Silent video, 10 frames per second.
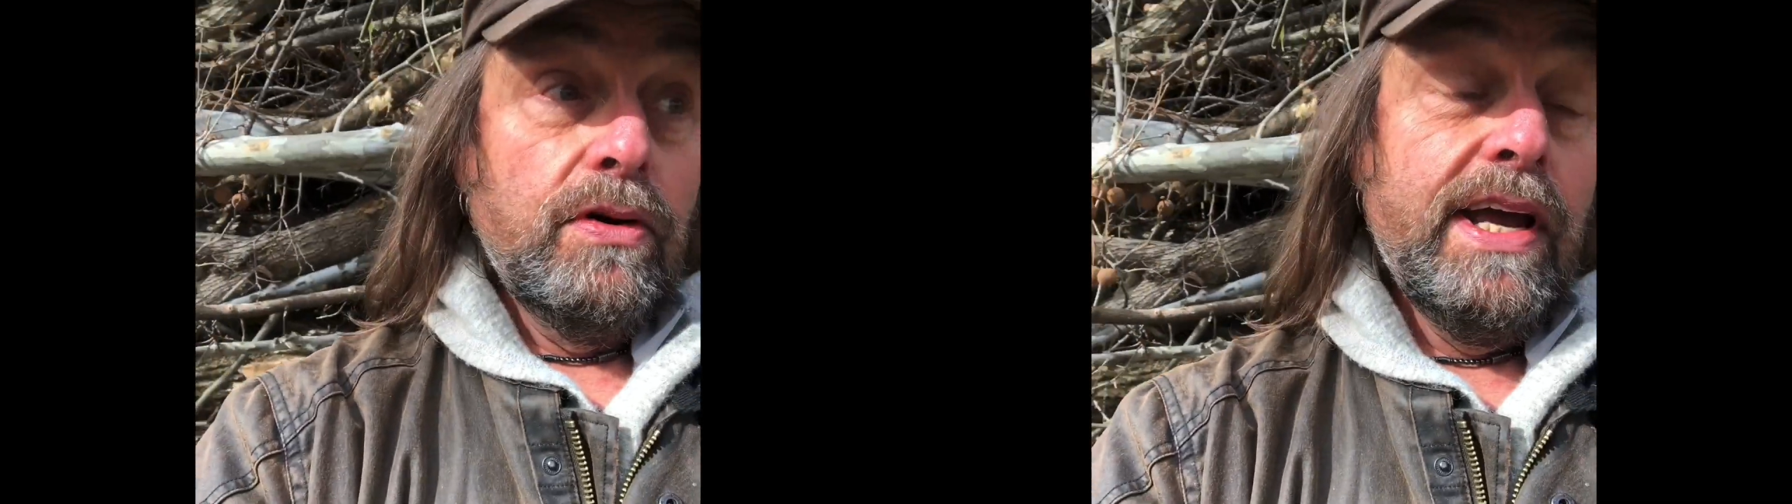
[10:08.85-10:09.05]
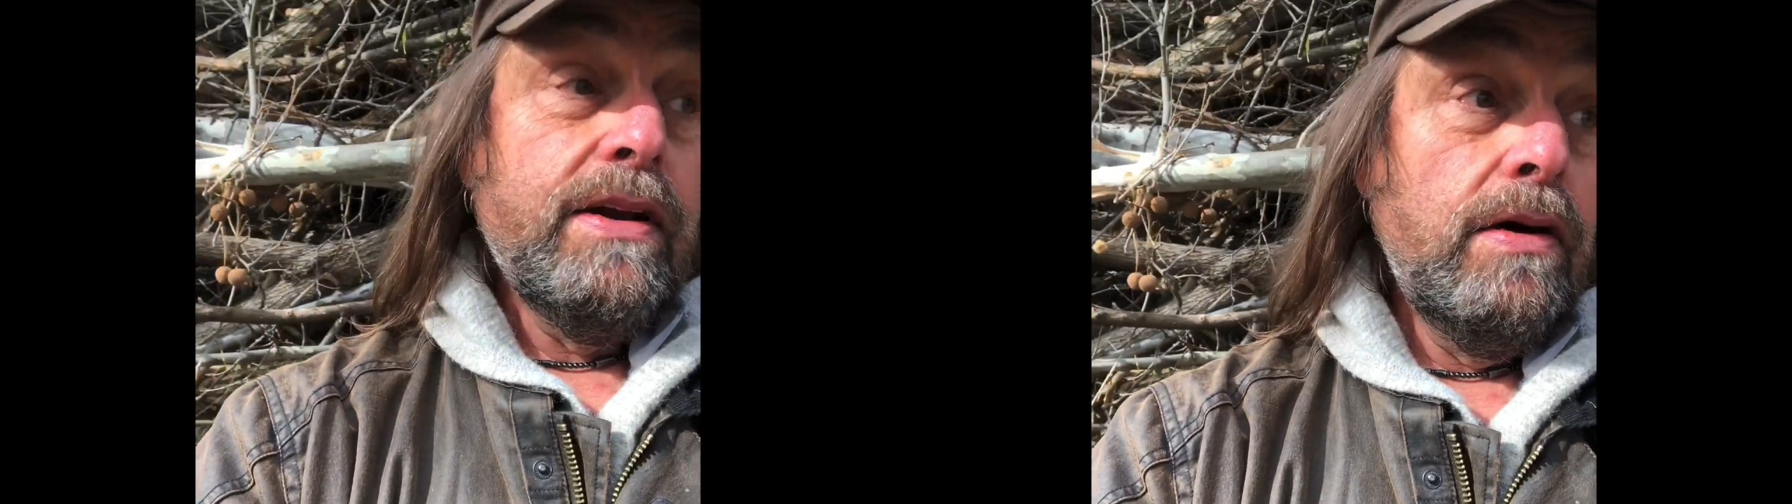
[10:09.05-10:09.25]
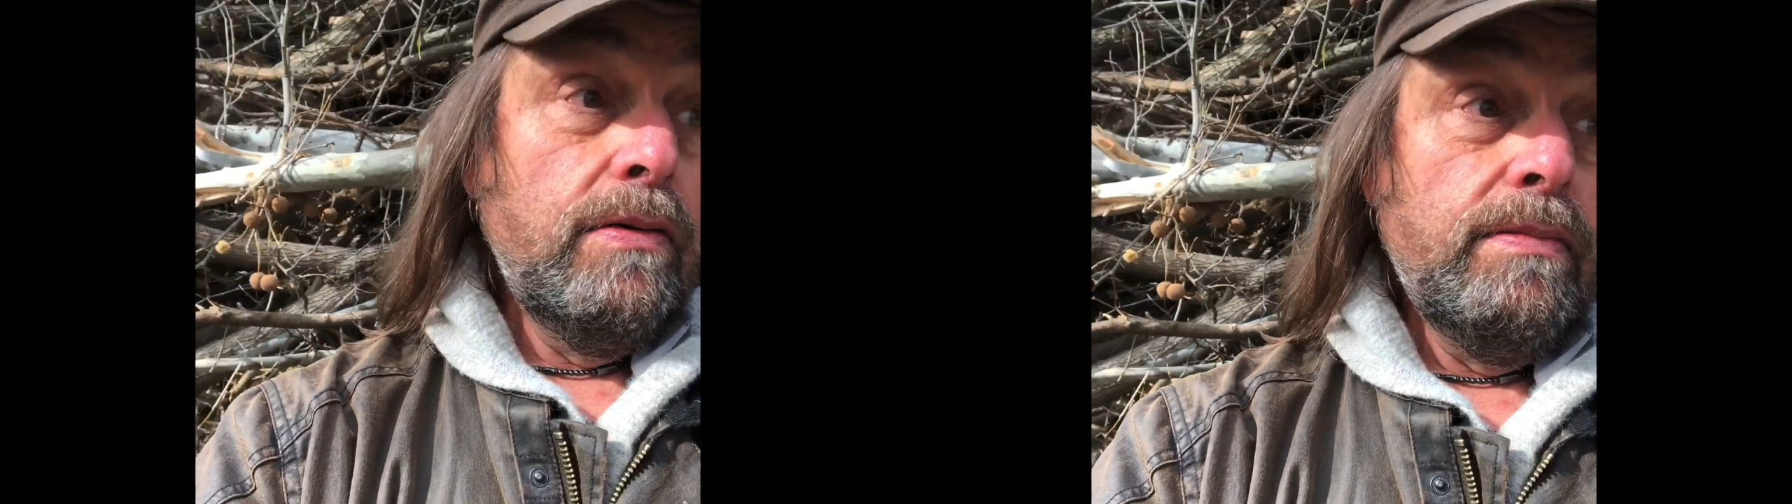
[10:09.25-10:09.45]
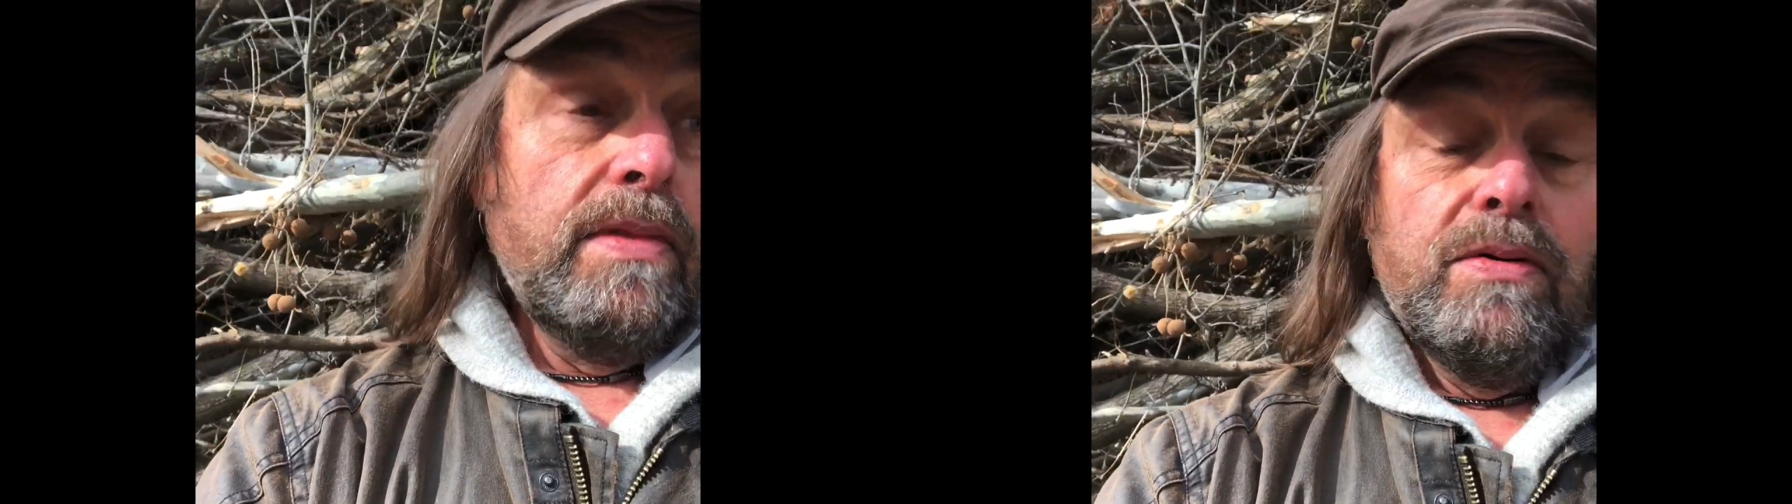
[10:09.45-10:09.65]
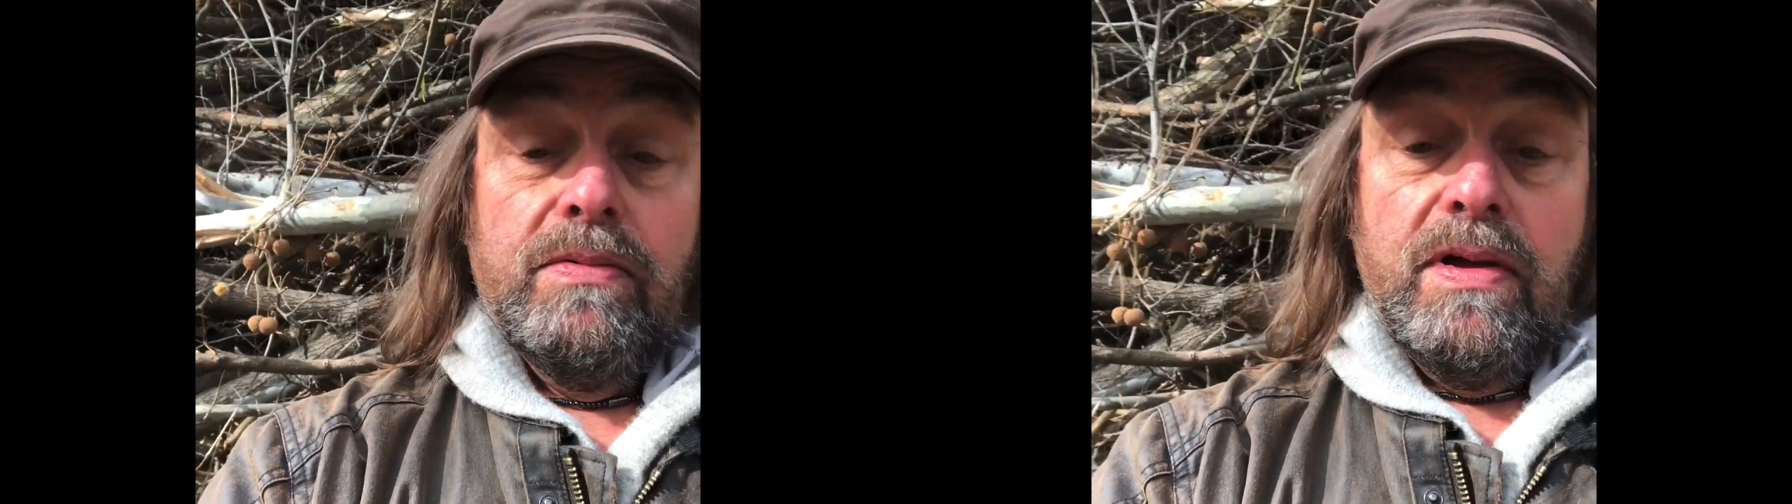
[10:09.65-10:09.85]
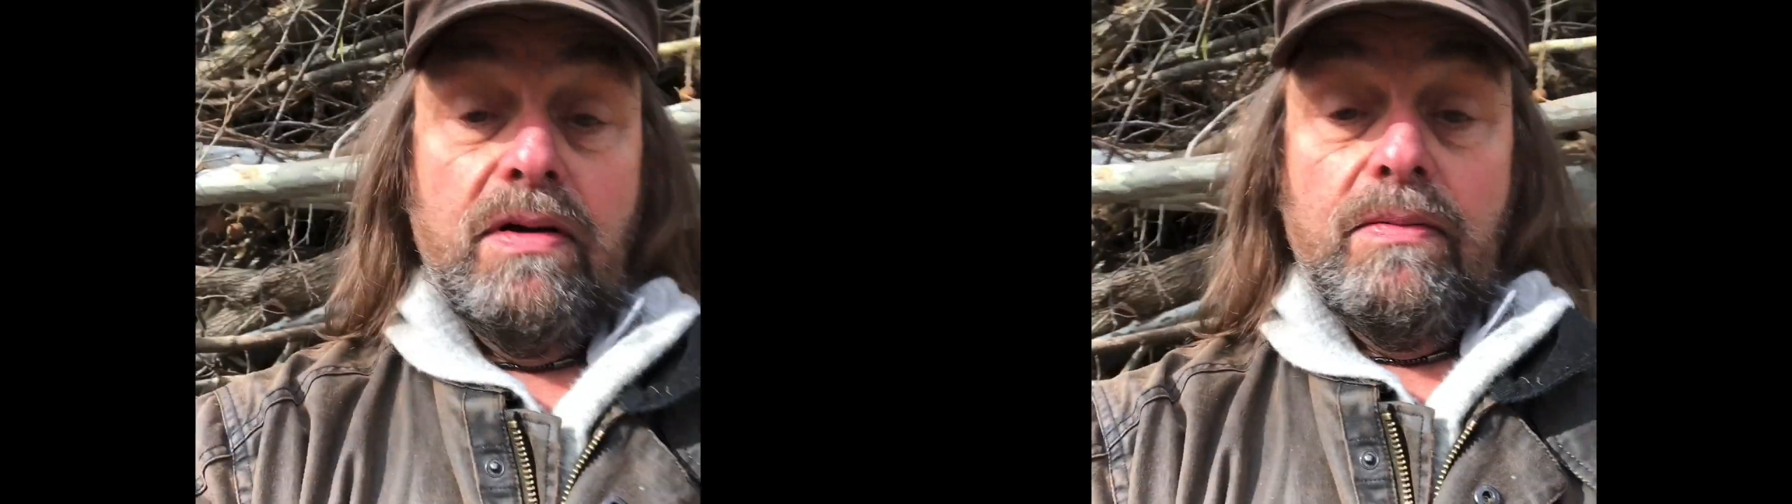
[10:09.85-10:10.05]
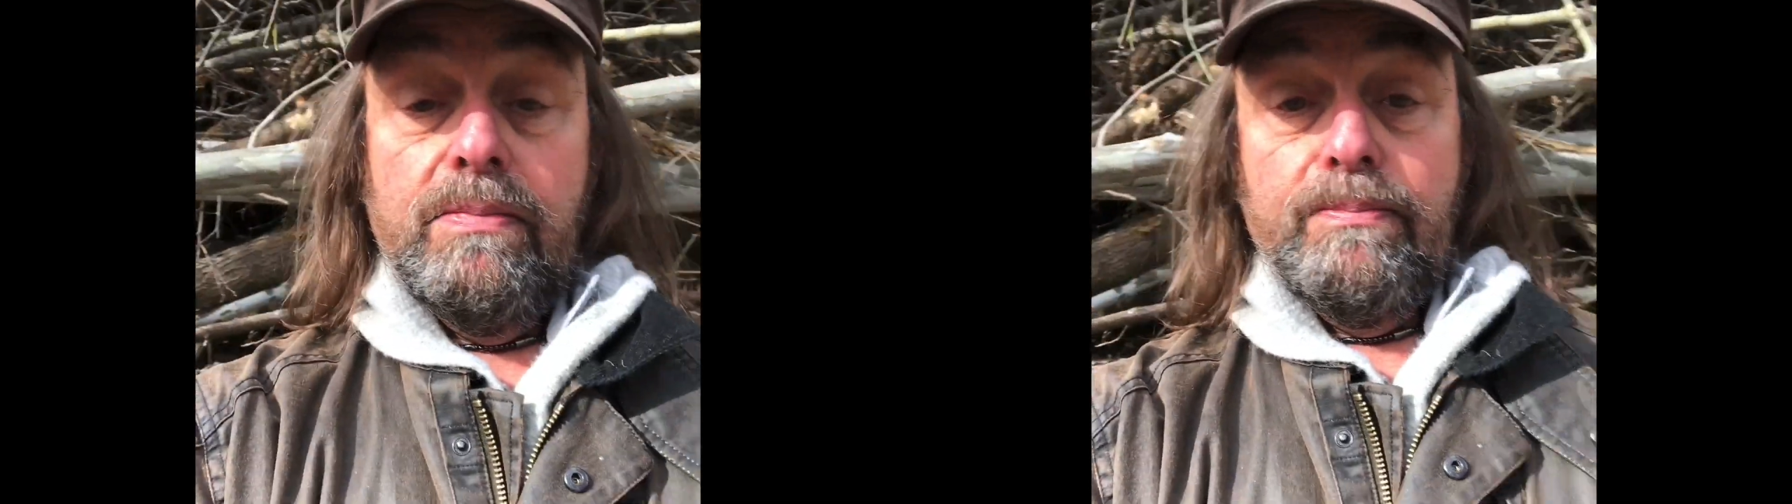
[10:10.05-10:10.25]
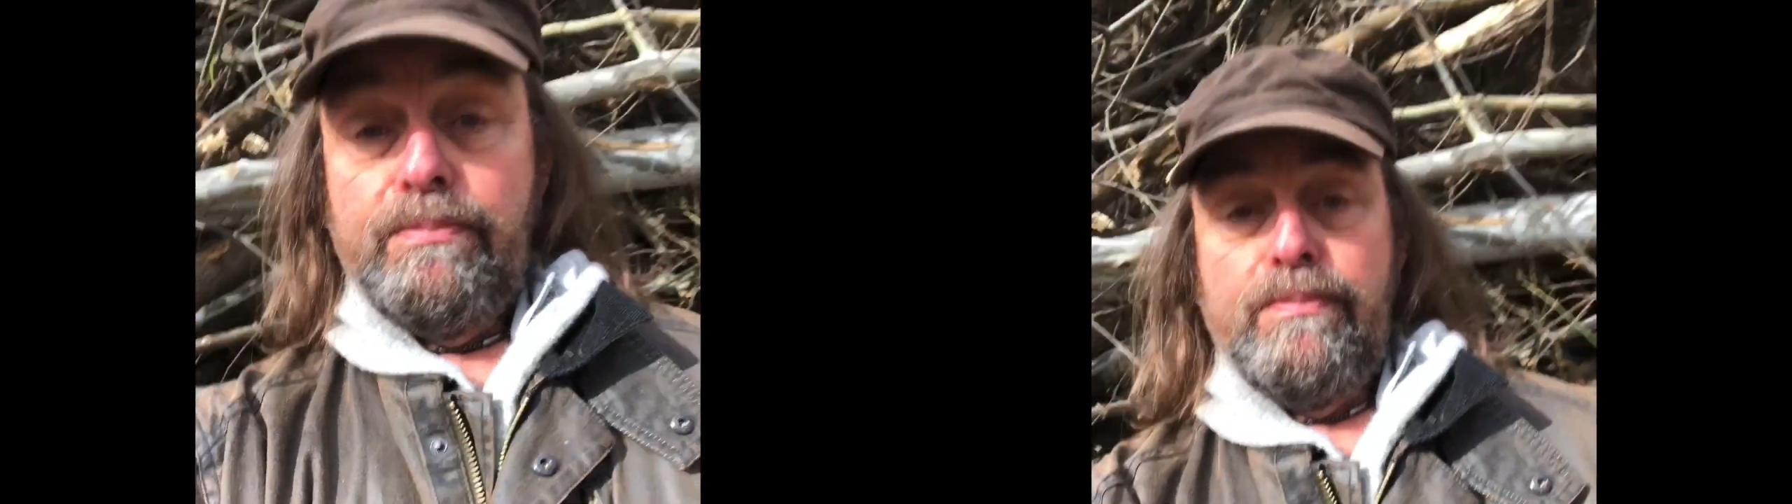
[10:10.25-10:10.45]
And
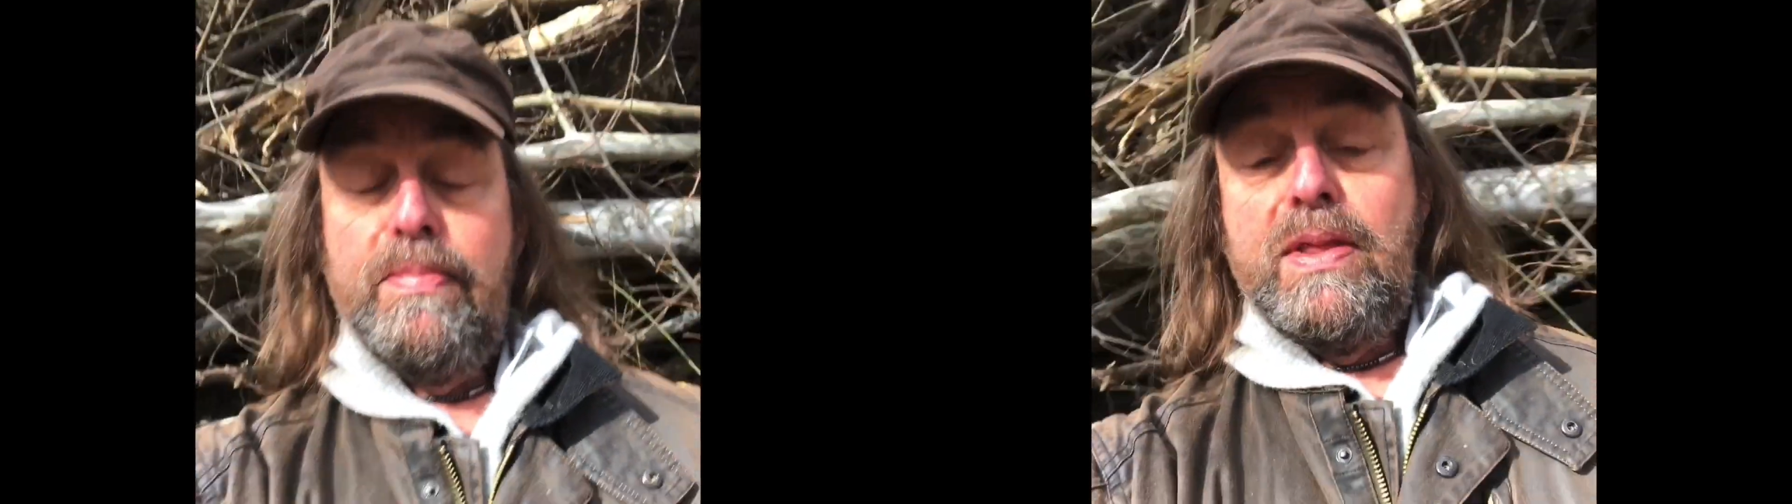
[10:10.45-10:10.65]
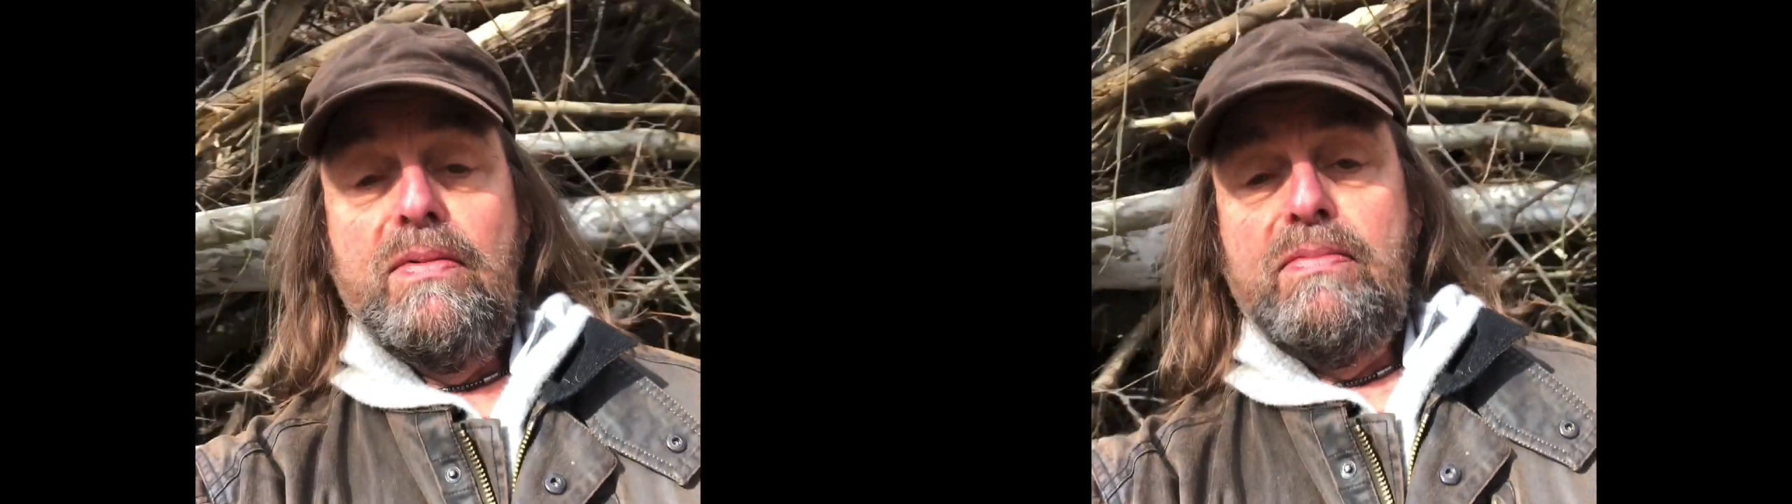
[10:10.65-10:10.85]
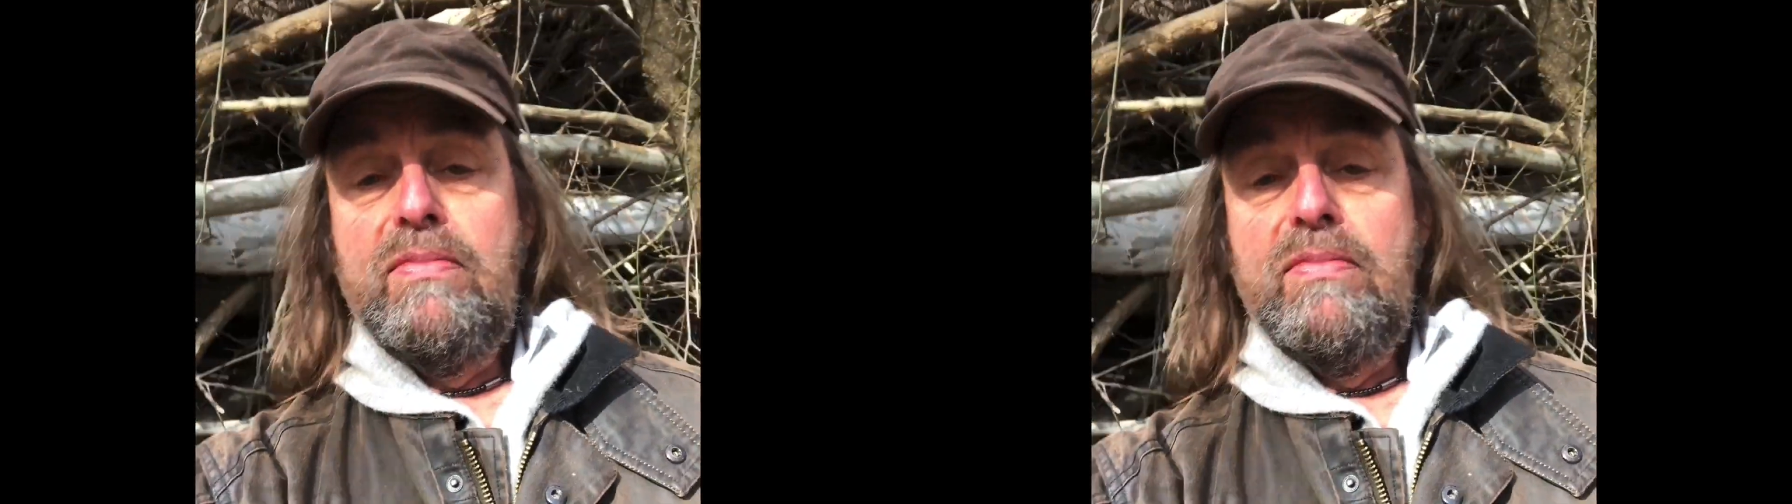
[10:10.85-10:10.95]
they're